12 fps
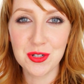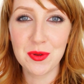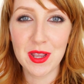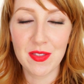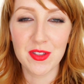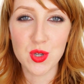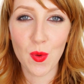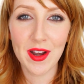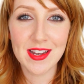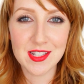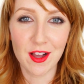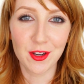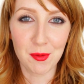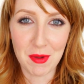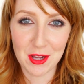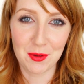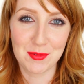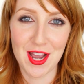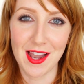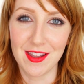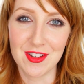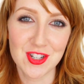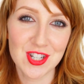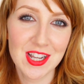doing the $20 makeup
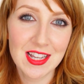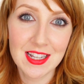challenge.